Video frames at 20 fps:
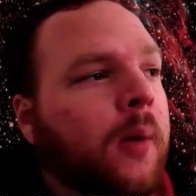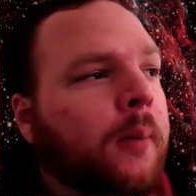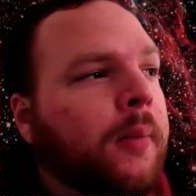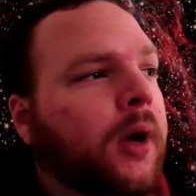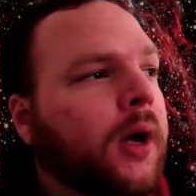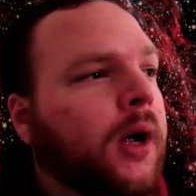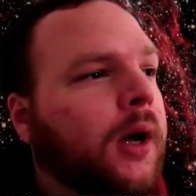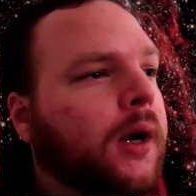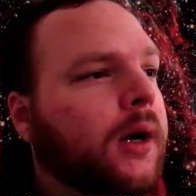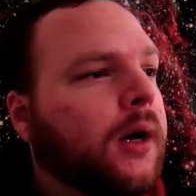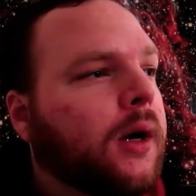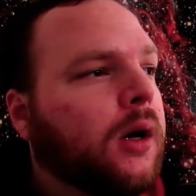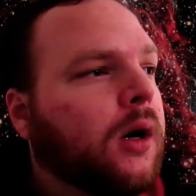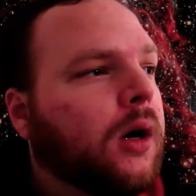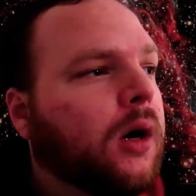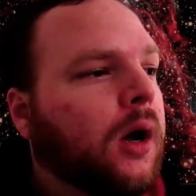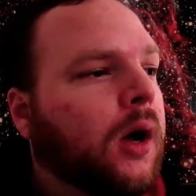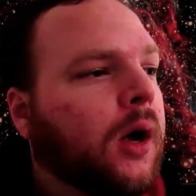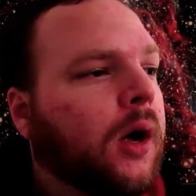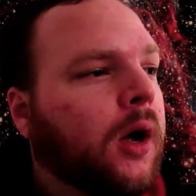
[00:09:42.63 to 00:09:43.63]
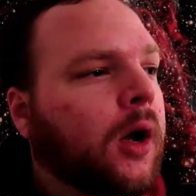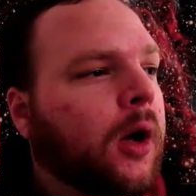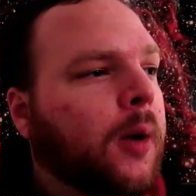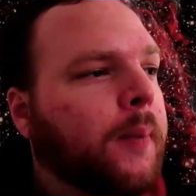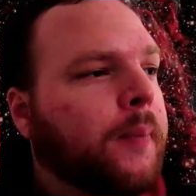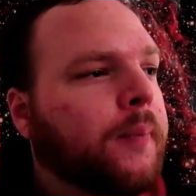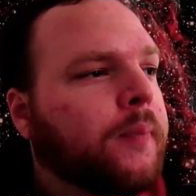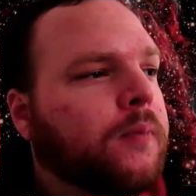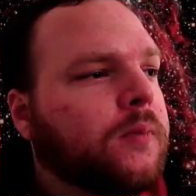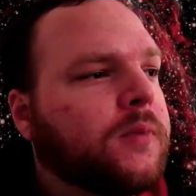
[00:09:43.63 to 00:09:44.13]
But
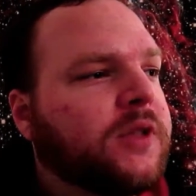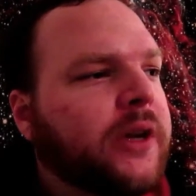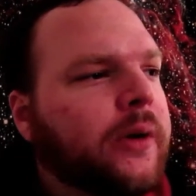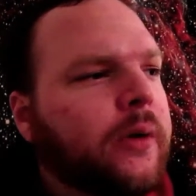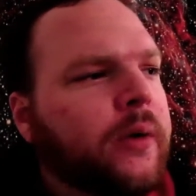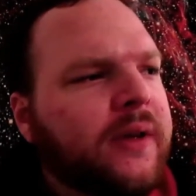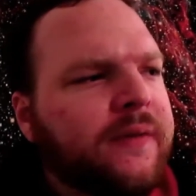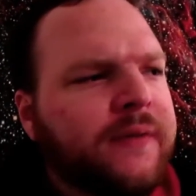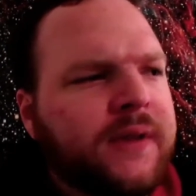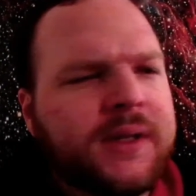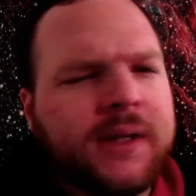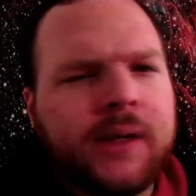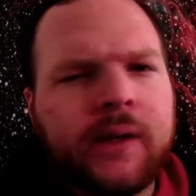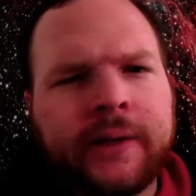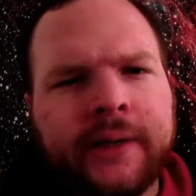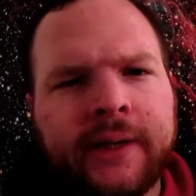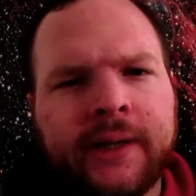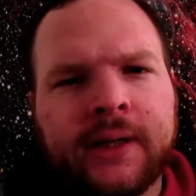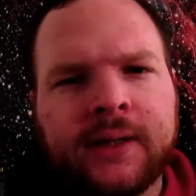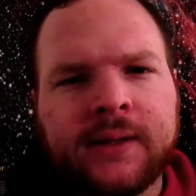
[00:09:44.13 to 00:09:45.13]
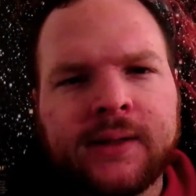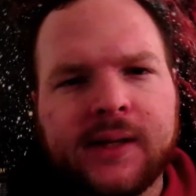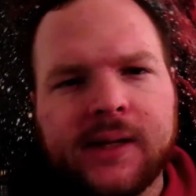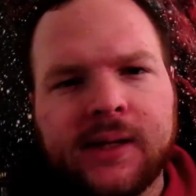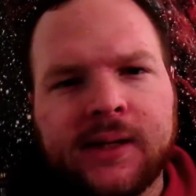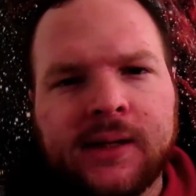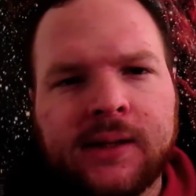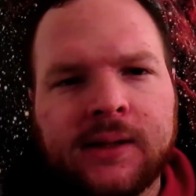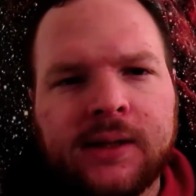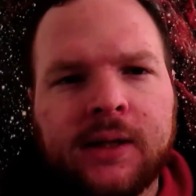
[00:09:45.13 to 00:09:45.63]
so if there's a little
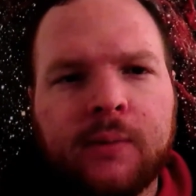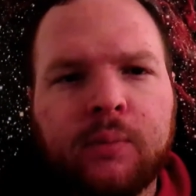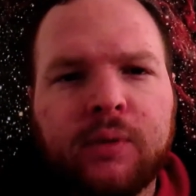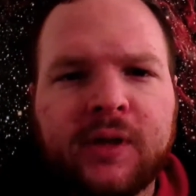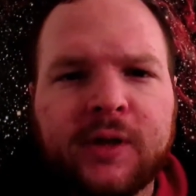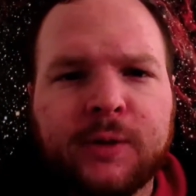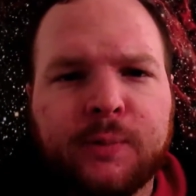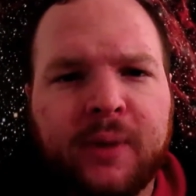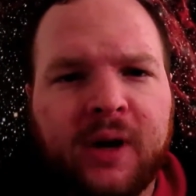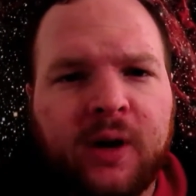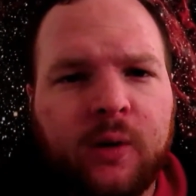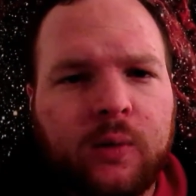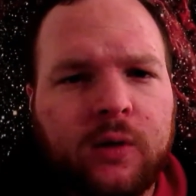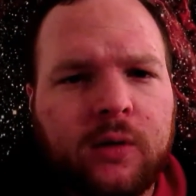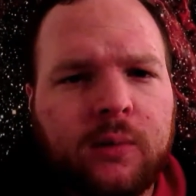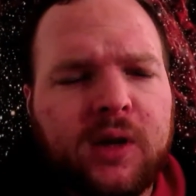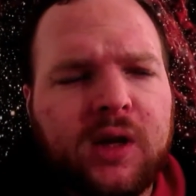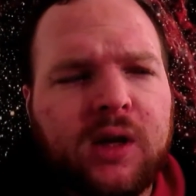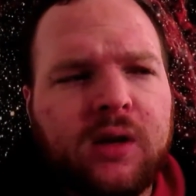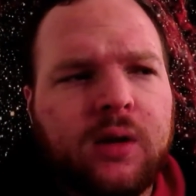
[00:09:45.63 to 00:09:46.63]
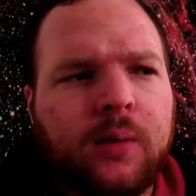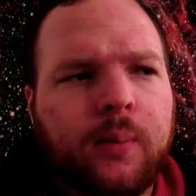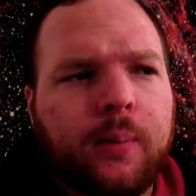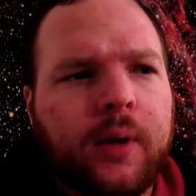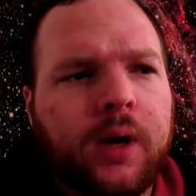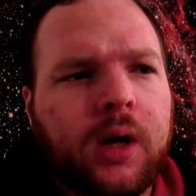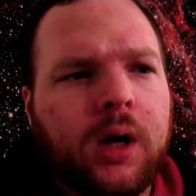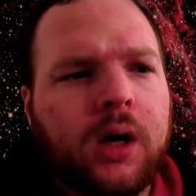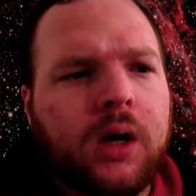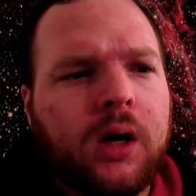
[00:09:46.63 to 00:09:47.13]
inconsistency, please bear with me.
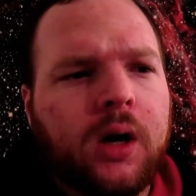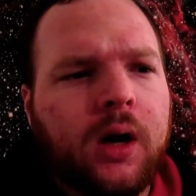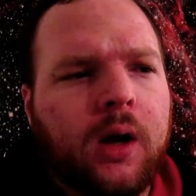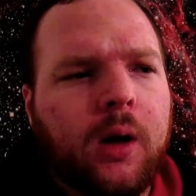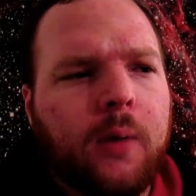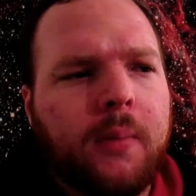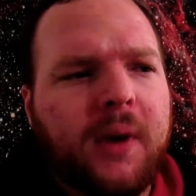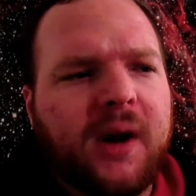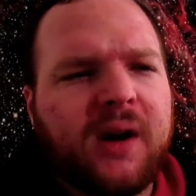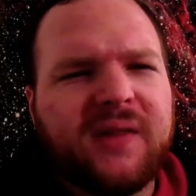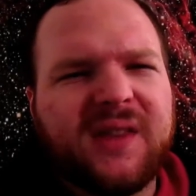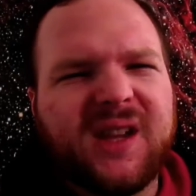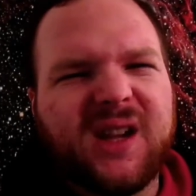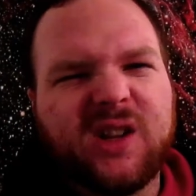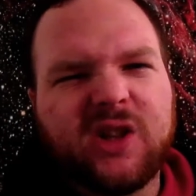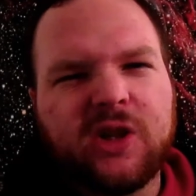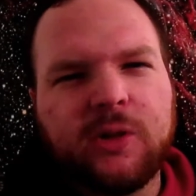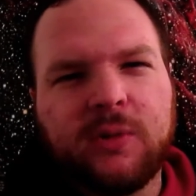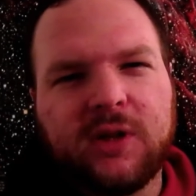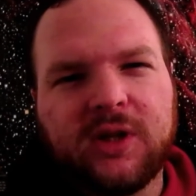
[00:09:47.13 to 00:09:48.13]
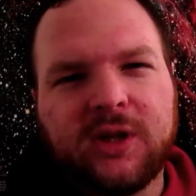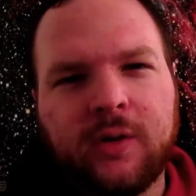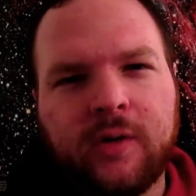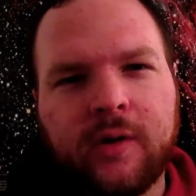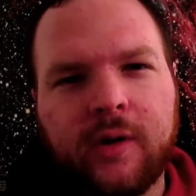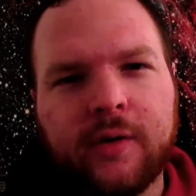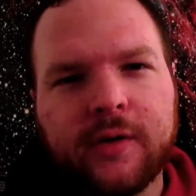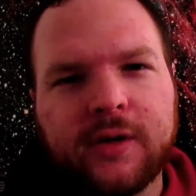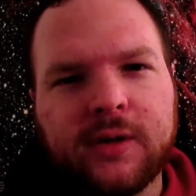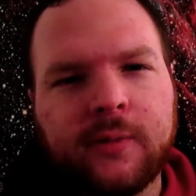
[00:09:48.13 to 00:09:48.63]
But I don't think it should be too
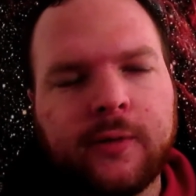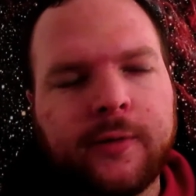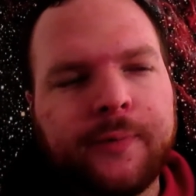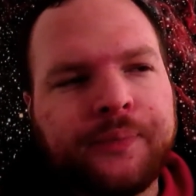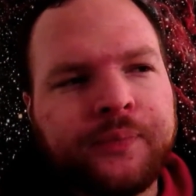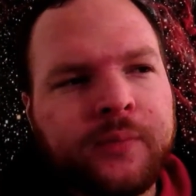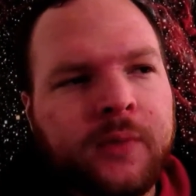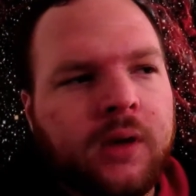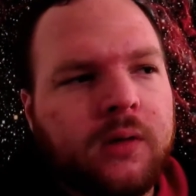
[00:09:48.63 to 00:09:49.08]
noticeable.